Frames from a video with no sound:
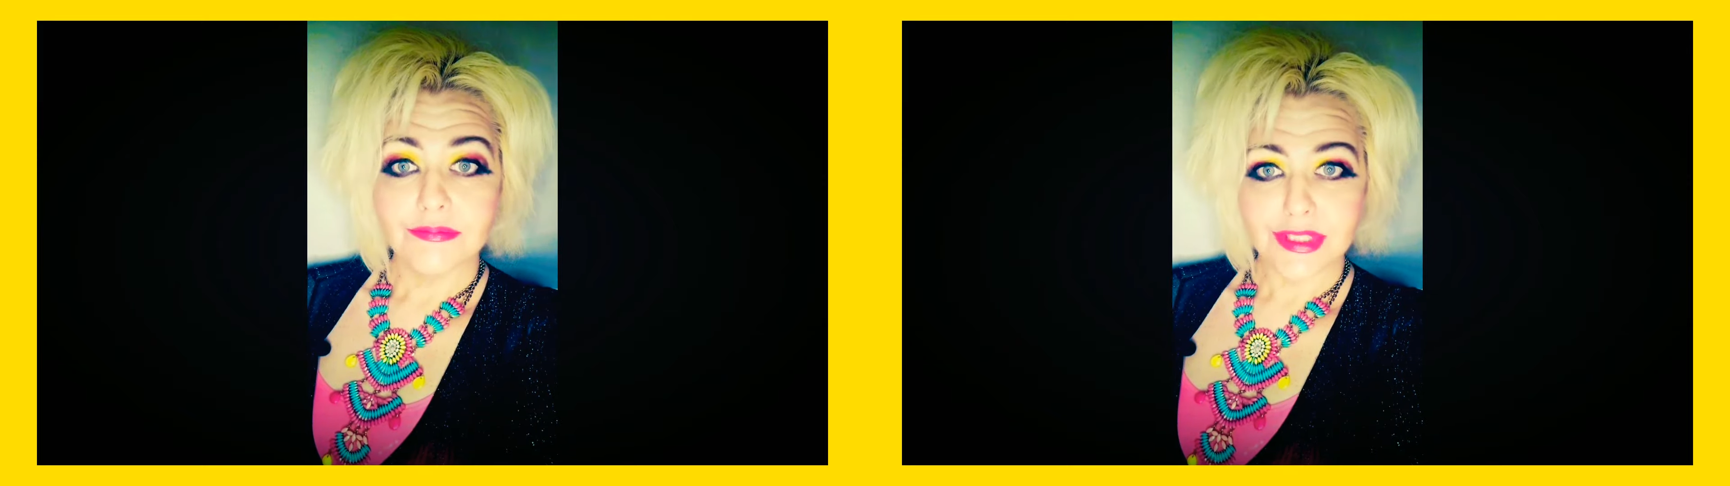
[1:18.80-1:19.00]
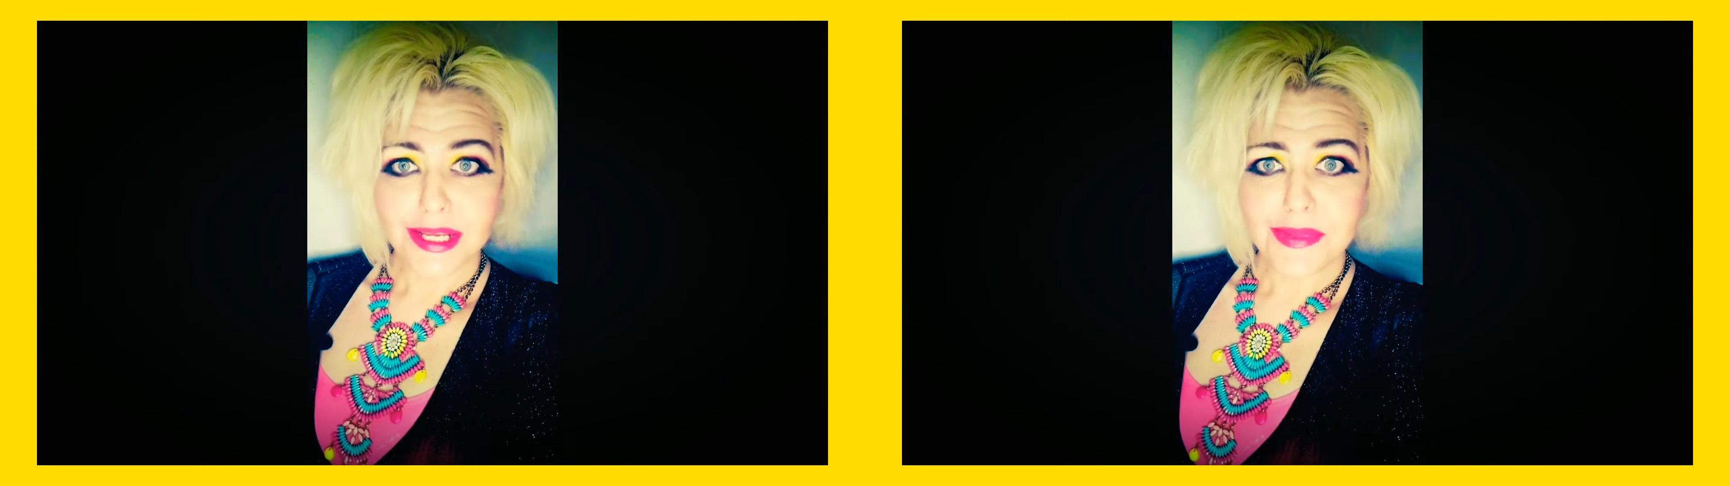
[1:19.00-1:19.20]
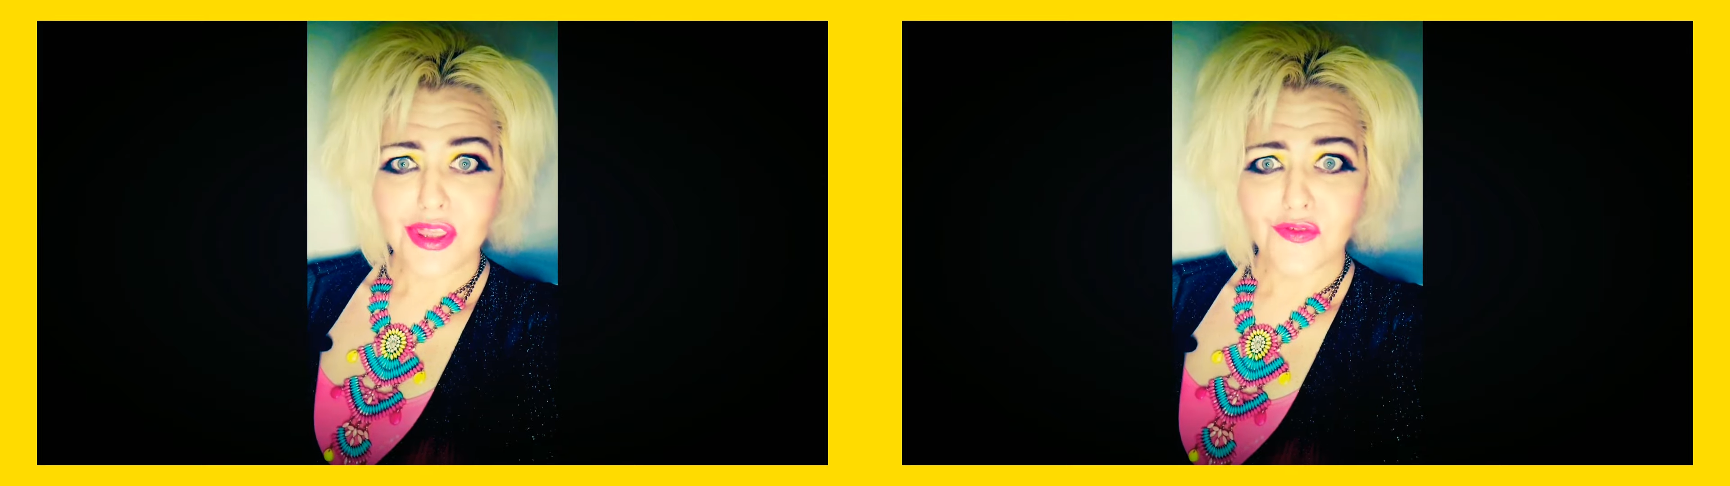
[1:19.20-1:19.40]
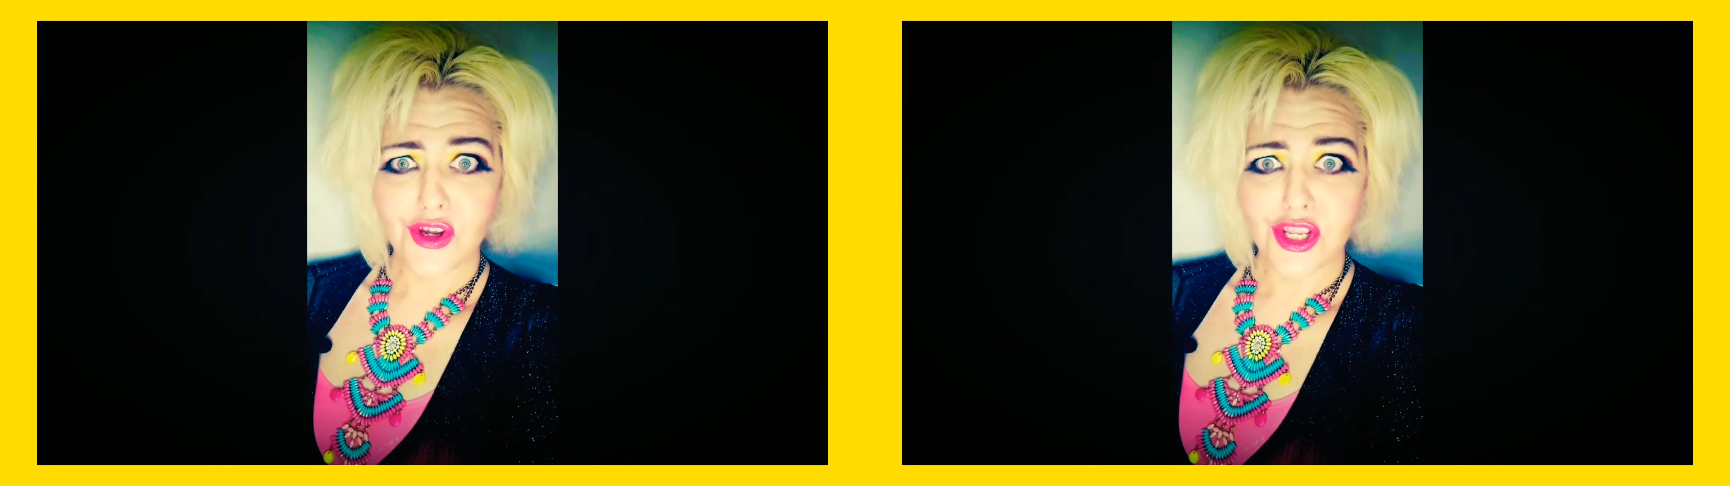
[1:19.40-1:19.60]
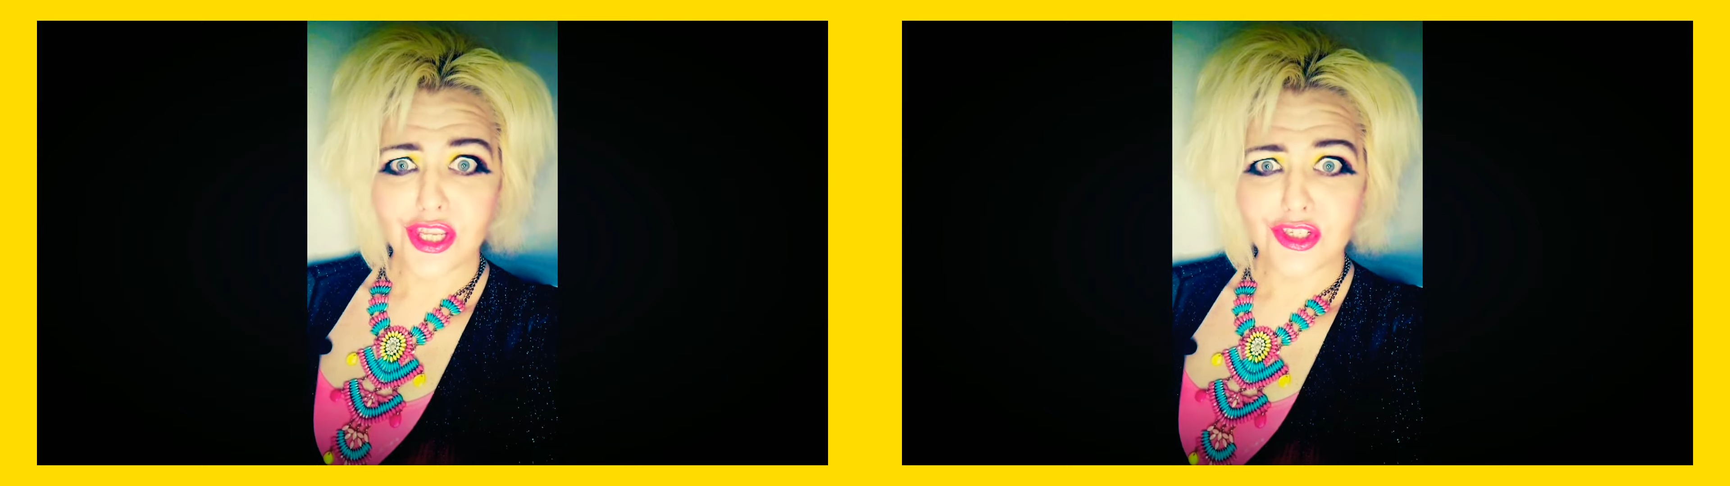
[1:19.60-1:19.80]
send me the
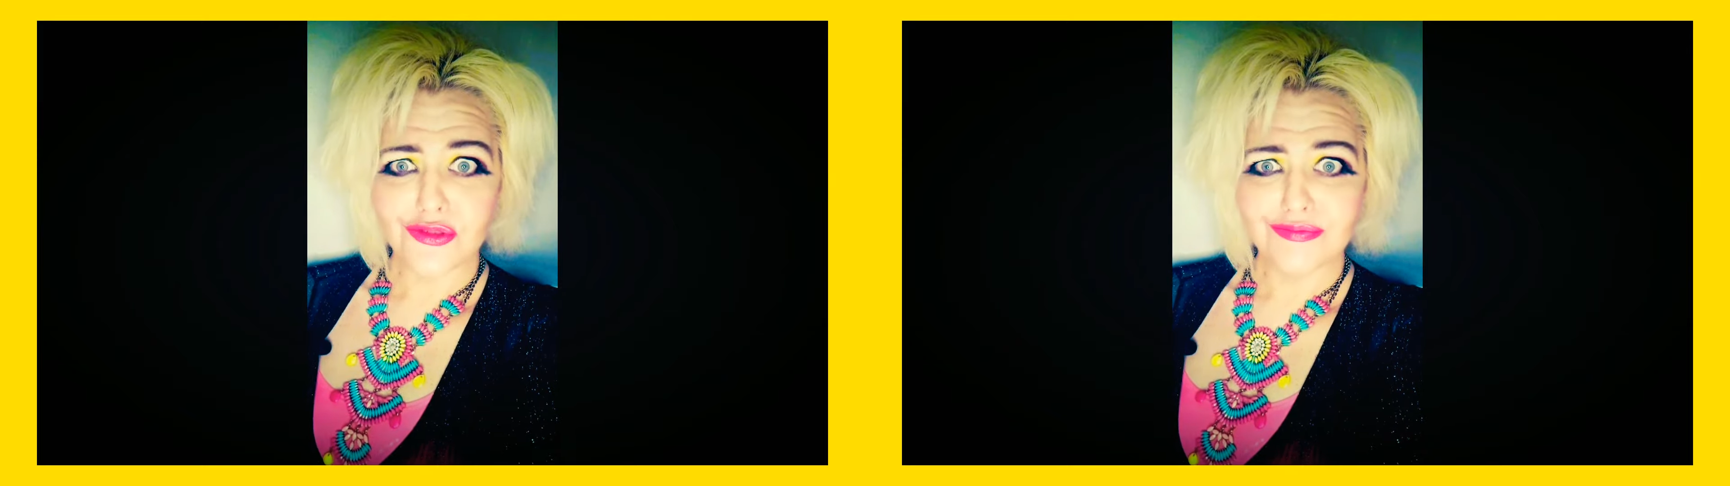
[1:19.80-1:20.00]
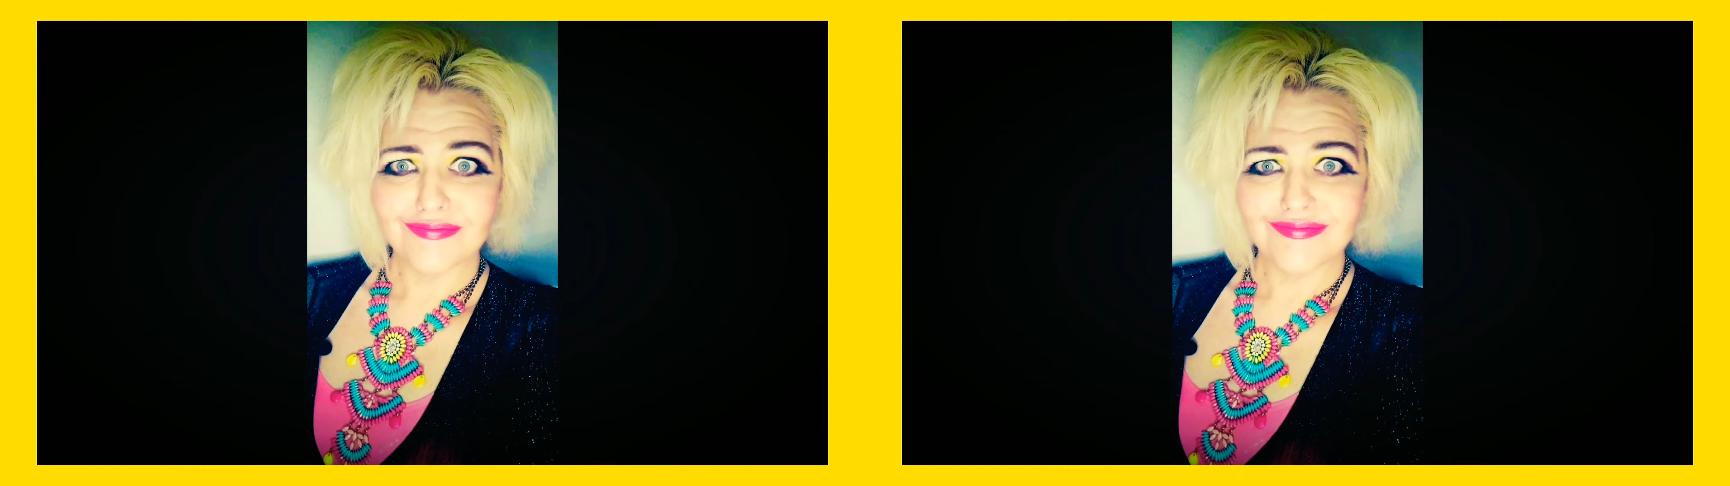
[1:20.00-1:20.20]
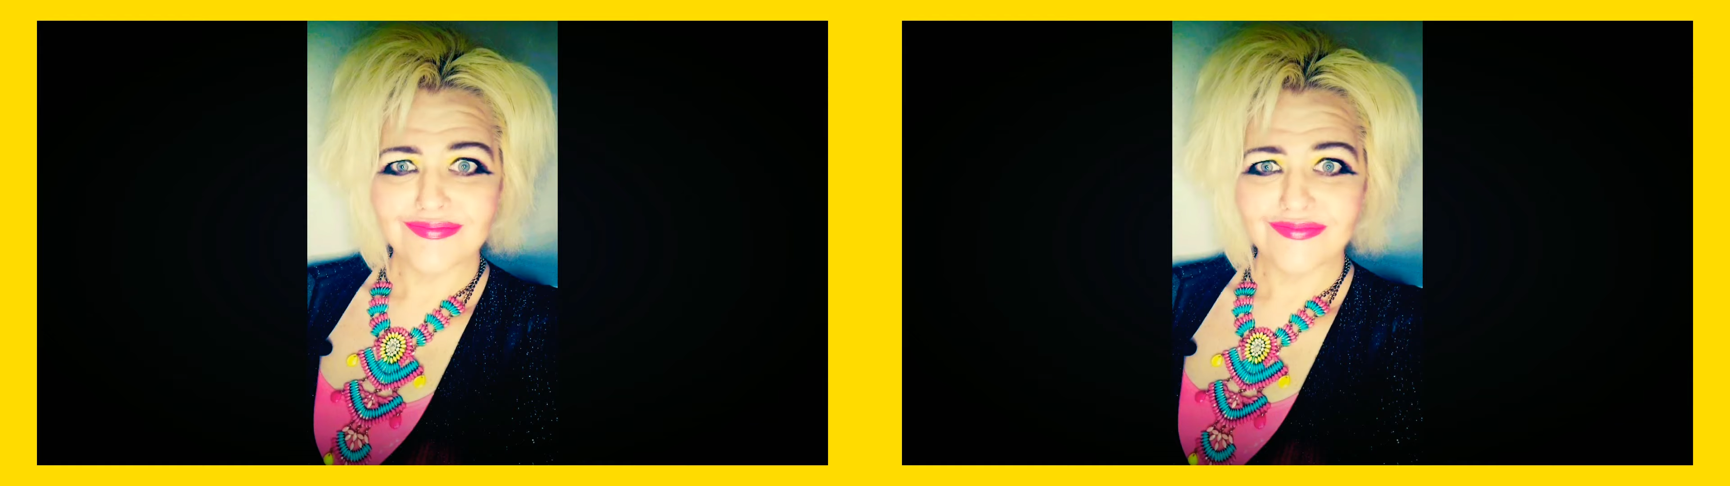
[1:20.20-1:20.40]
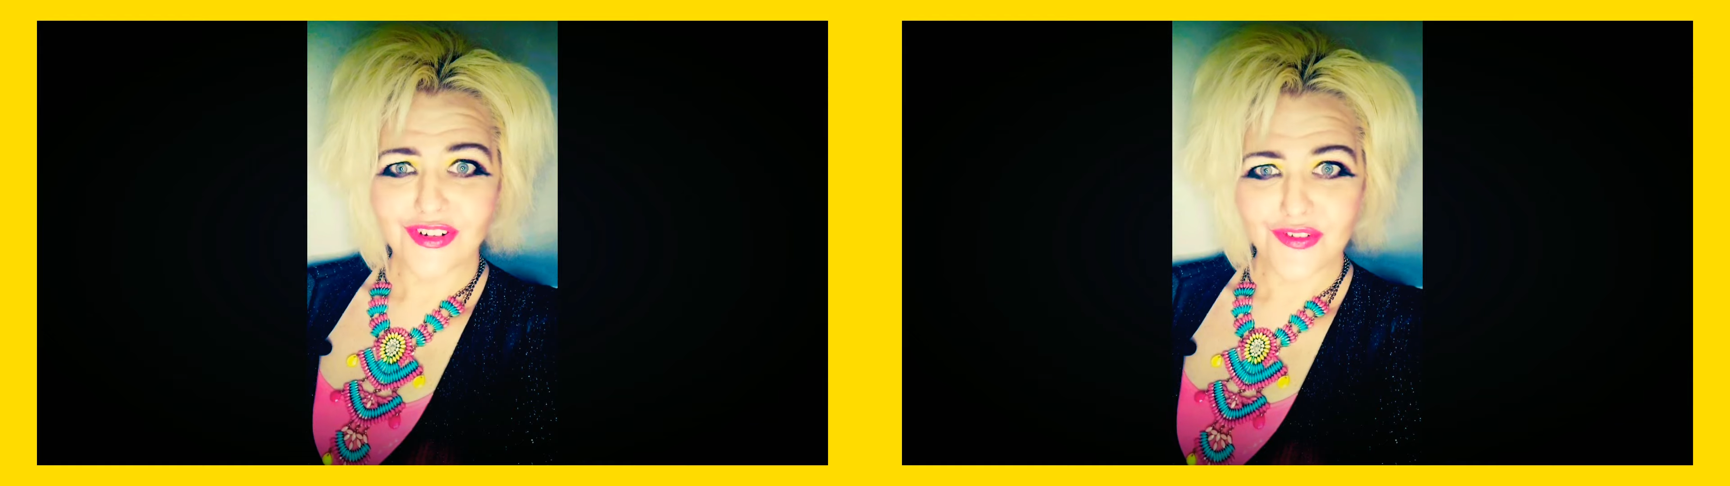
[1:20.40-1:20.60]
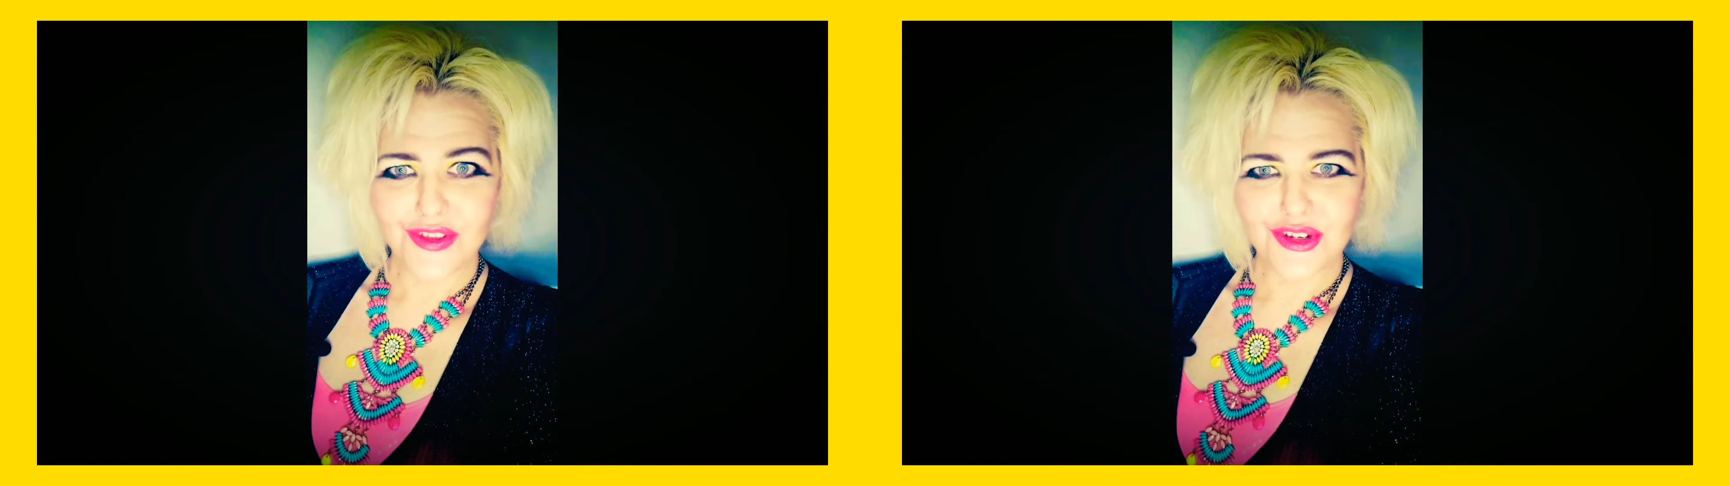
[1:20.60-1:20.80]
footage for
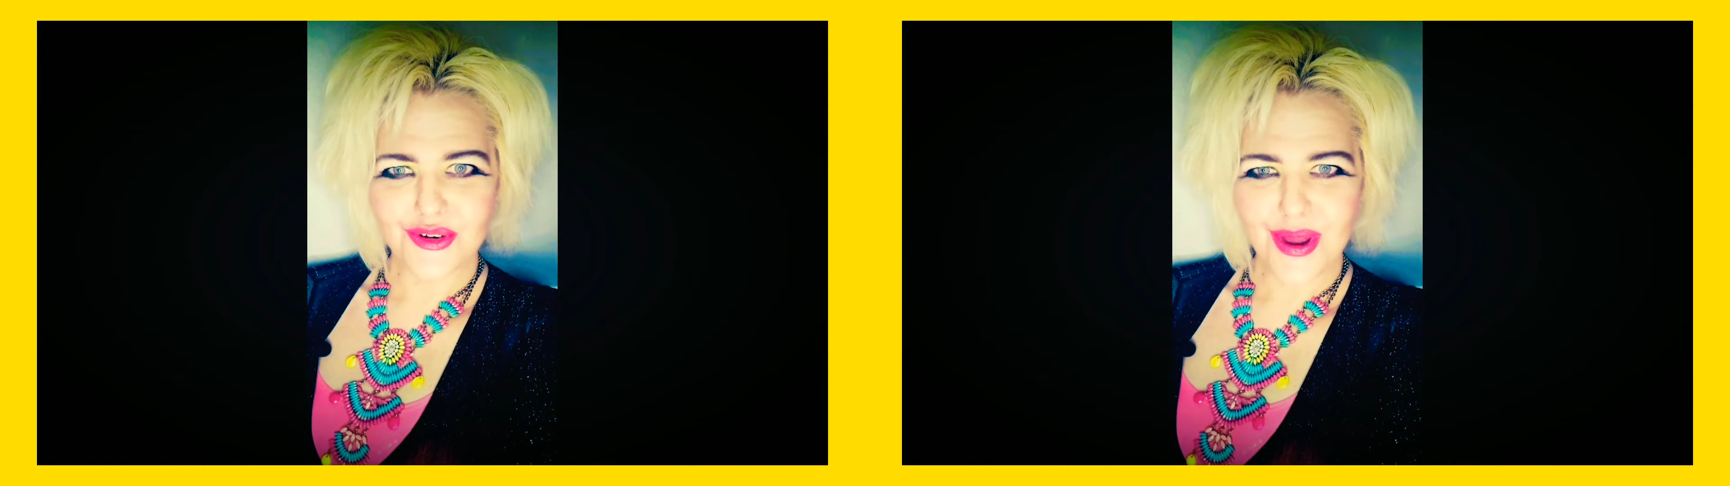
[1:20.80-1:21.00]
a future